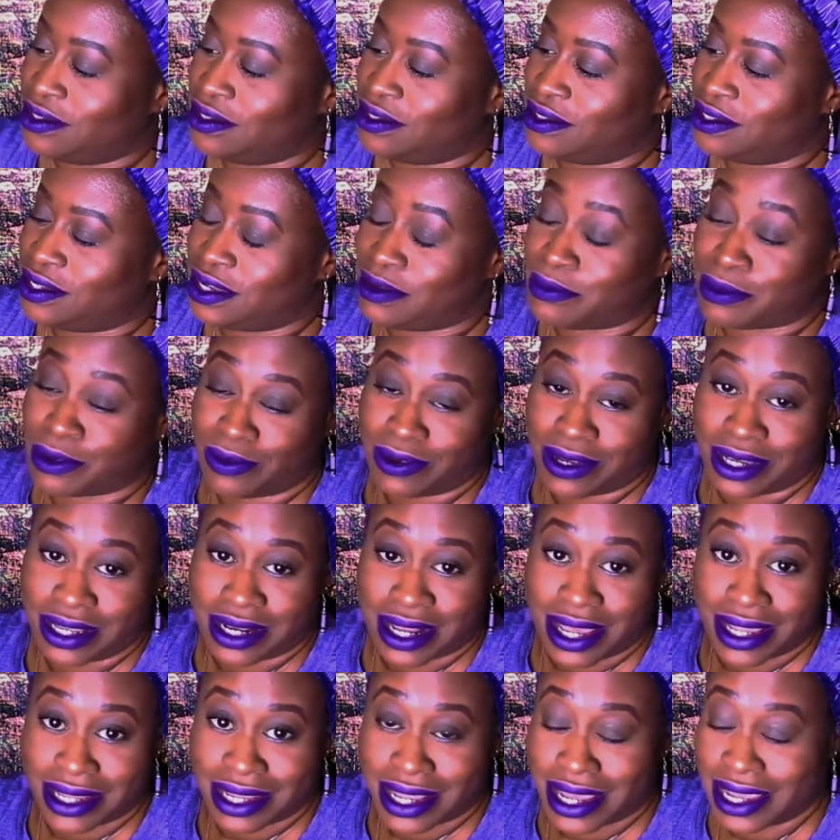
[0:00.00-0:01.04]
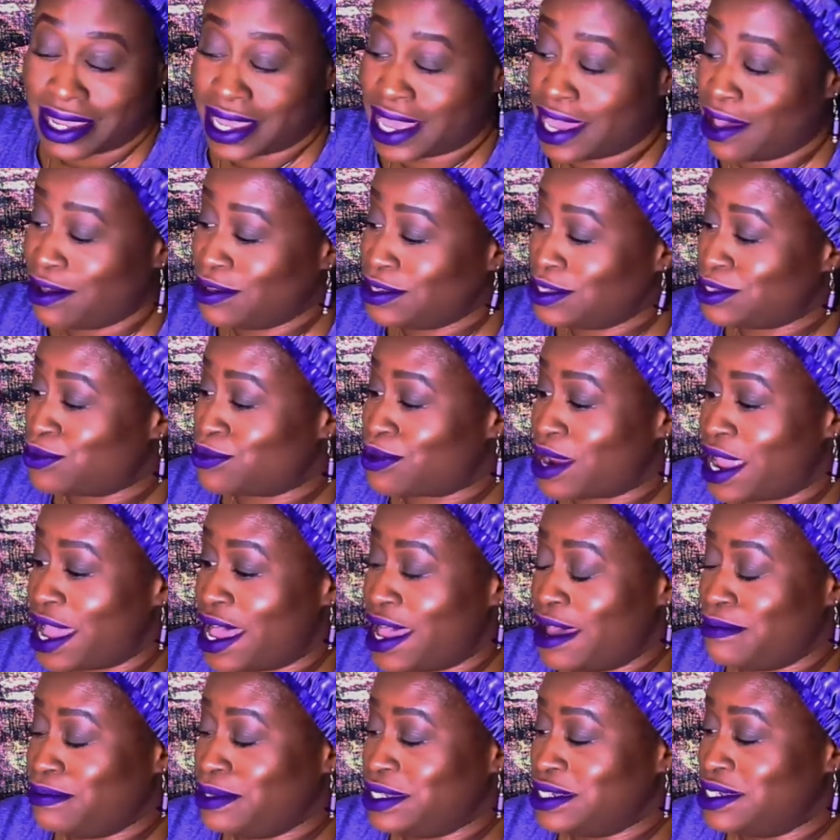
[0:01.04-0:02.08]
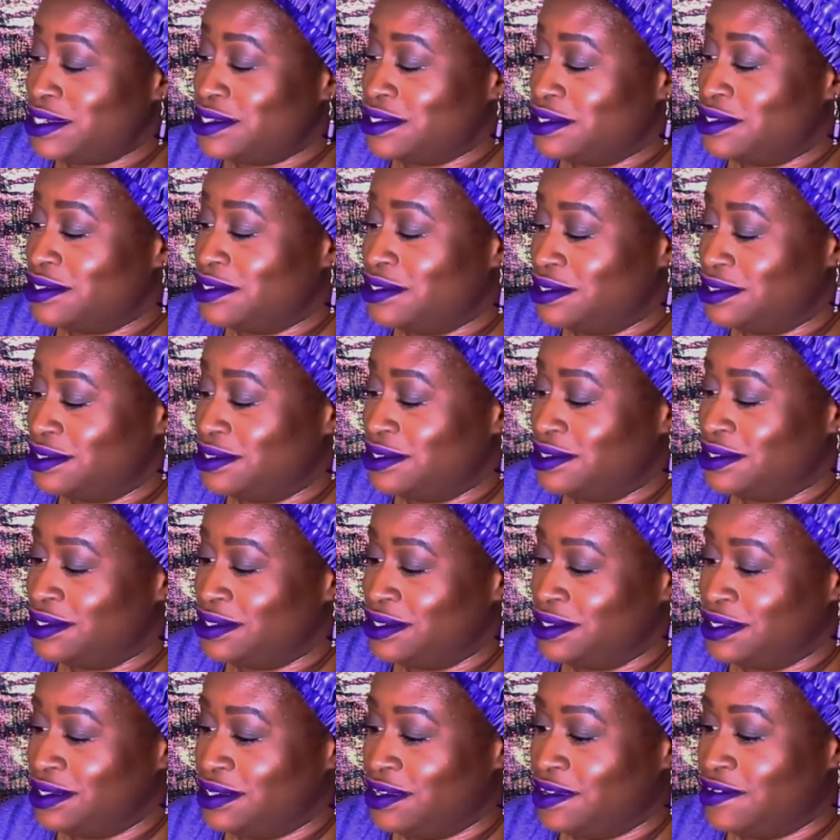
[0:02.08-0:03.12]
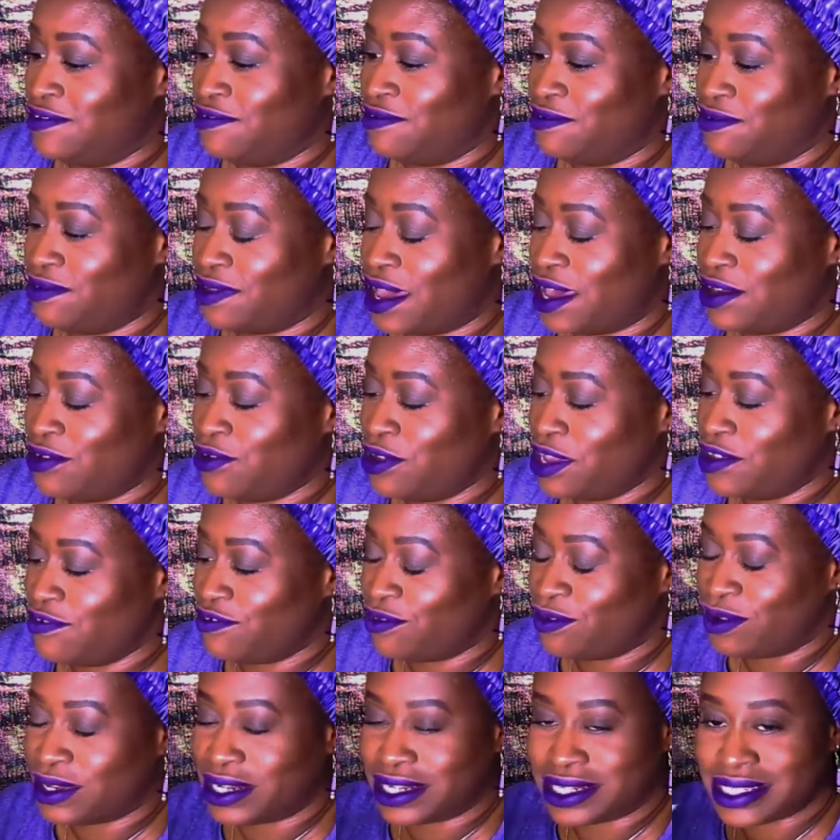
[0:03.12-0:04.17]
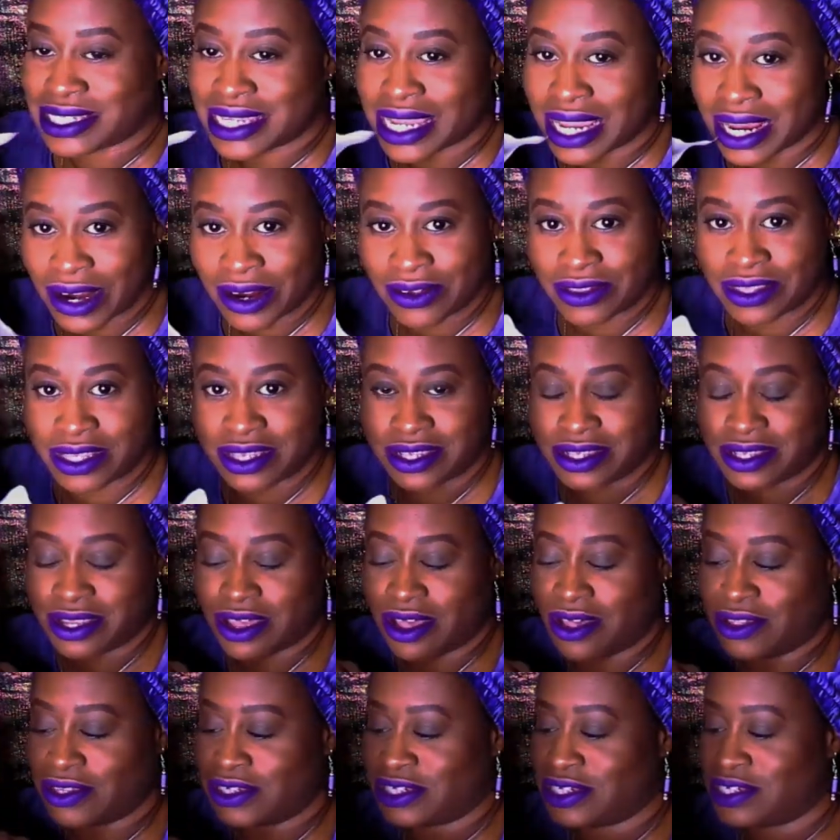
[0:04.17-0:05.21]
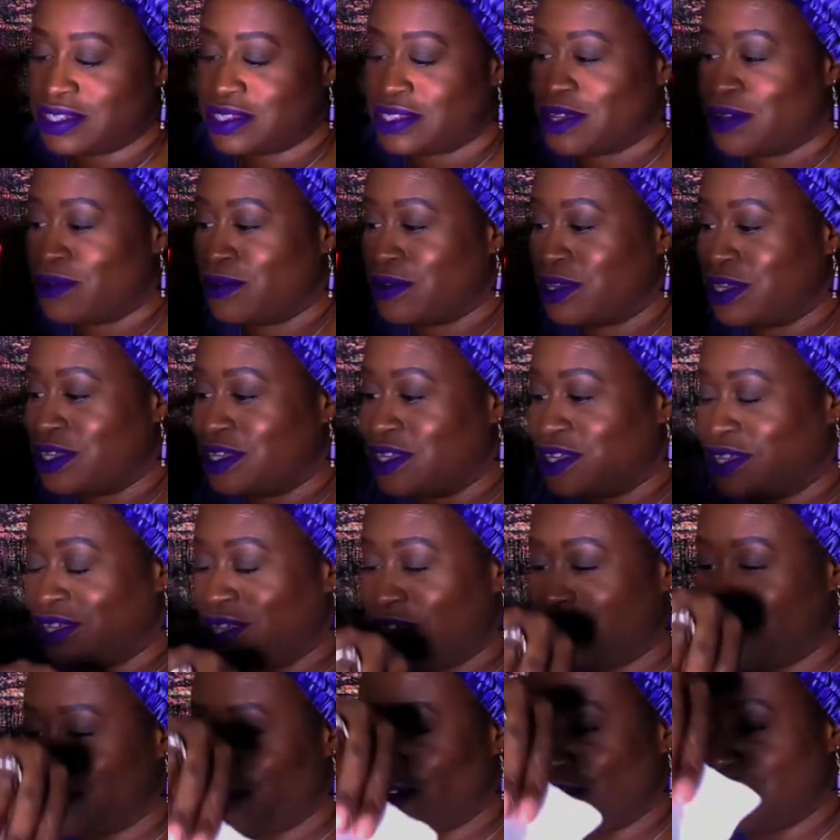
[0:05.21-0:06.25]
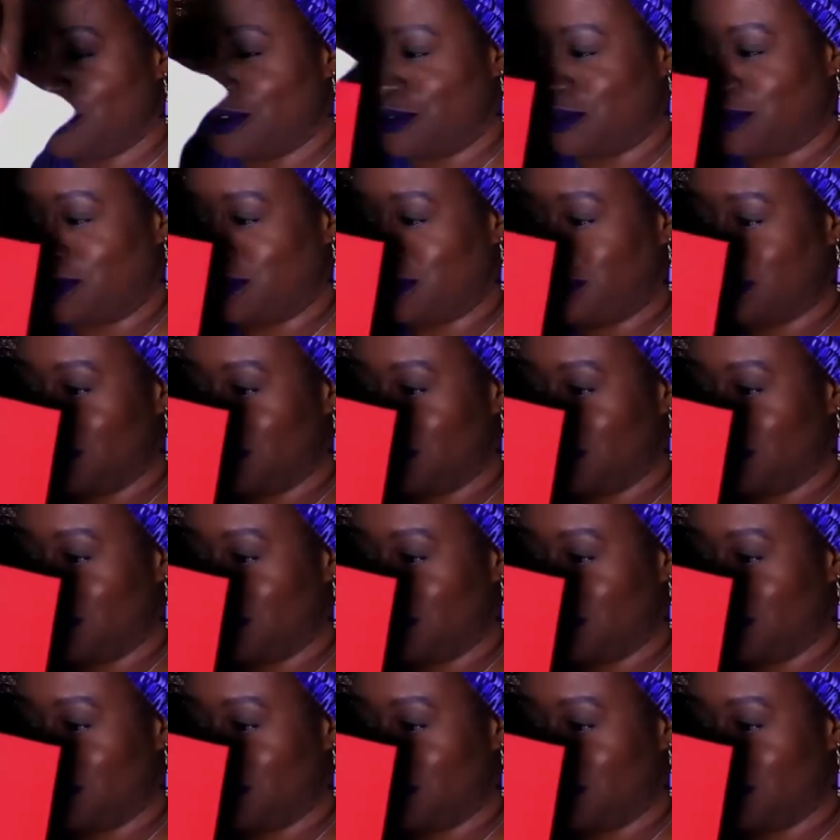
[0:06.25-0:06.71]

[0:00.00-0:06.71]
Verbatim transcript: Number one, I like how it's wrapped. I don't even want to tear this, y'all. Just so cute.